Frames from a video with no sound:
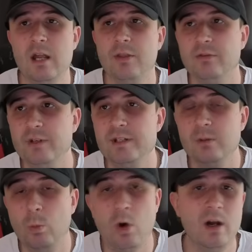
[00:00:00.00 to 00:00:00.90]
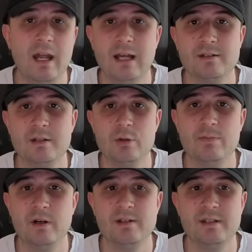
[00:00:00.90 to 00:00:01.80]
The reason why it has no
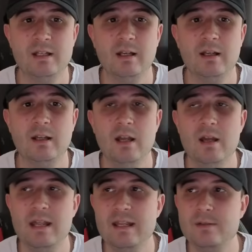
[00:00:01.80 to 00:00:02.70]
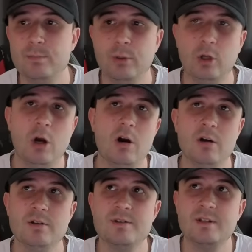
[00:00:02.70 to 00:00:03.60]
price ceiling is
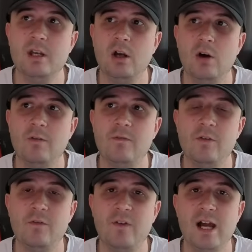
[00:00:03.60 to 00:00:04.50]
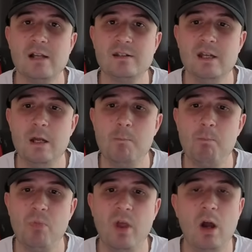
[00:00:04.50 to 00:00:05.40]
because of the fact
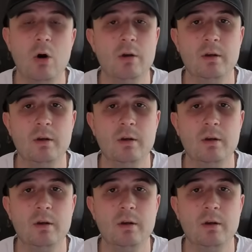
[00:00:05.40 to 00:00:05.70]
that on